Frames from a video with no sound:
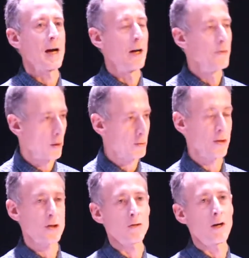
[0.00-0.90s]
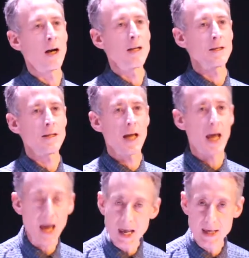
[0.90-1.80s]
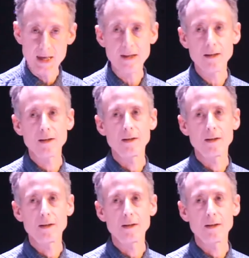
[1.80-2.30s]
are not enshrined in any